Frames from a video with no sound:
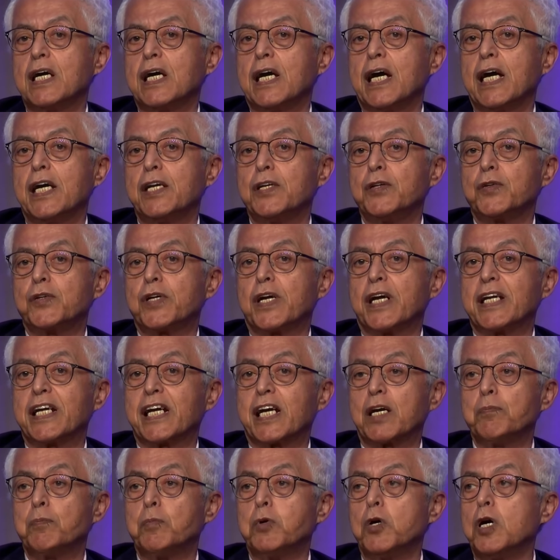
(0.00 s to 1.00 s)
and you can
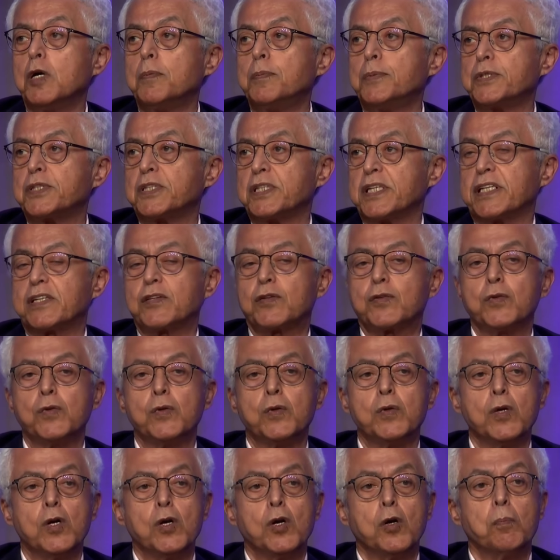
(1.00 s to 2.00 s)
repurpose it to
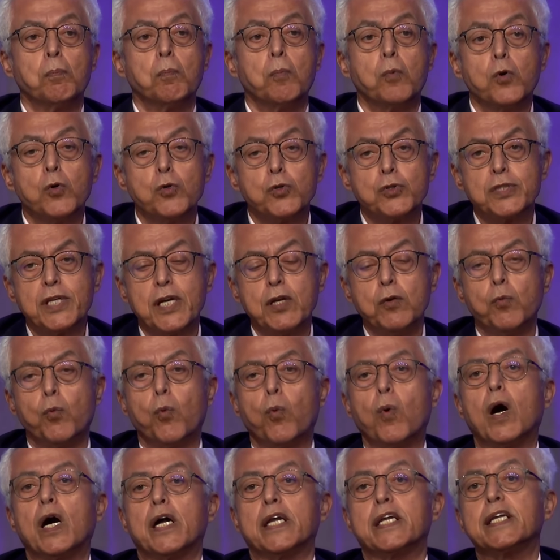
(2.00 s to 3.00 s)
more than
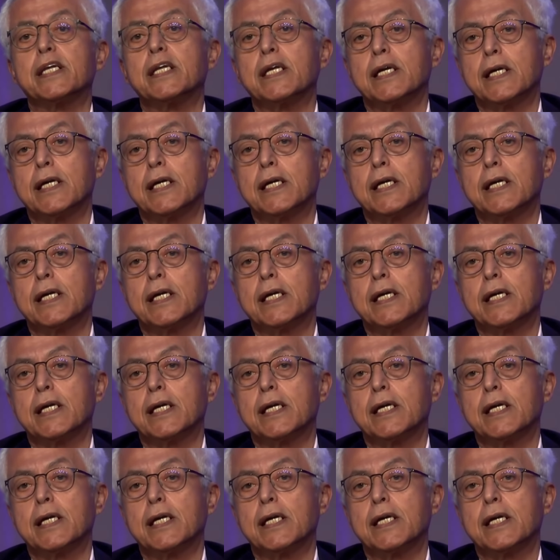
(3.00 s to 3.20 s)
one